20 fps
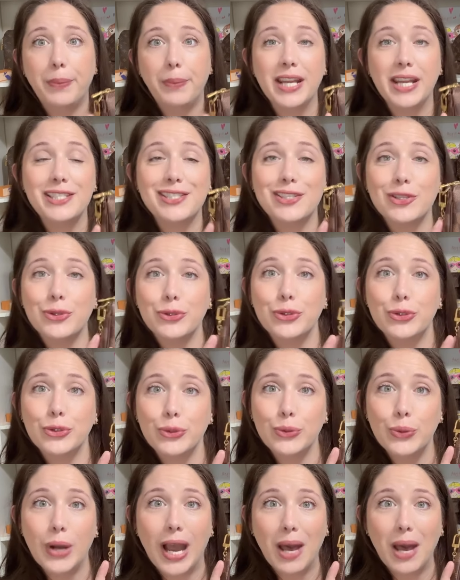But I still
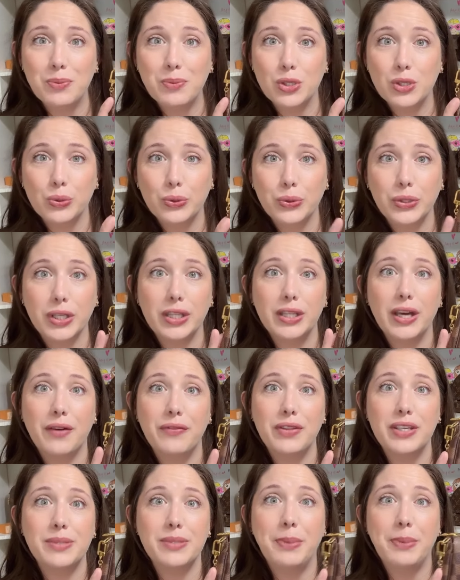do absolutely
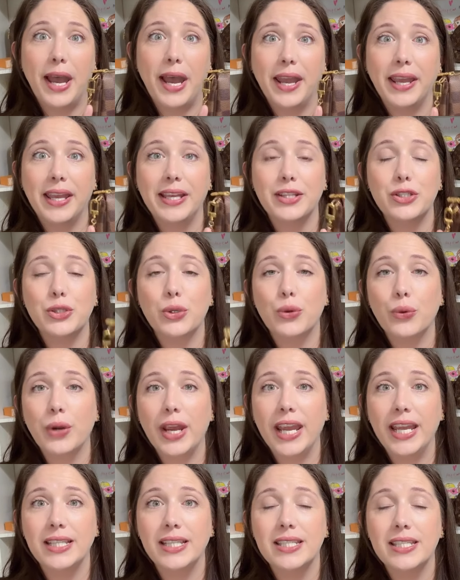love this bag. It's
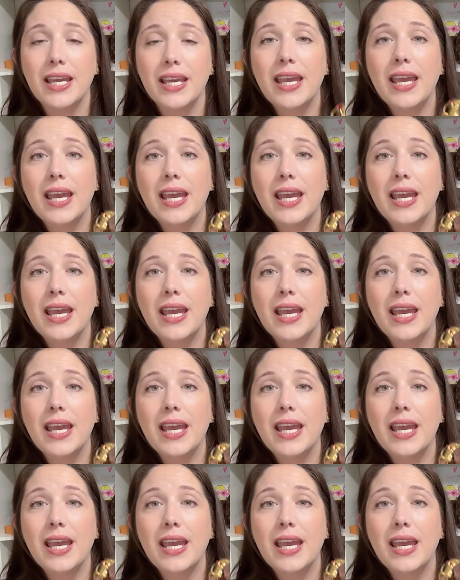great.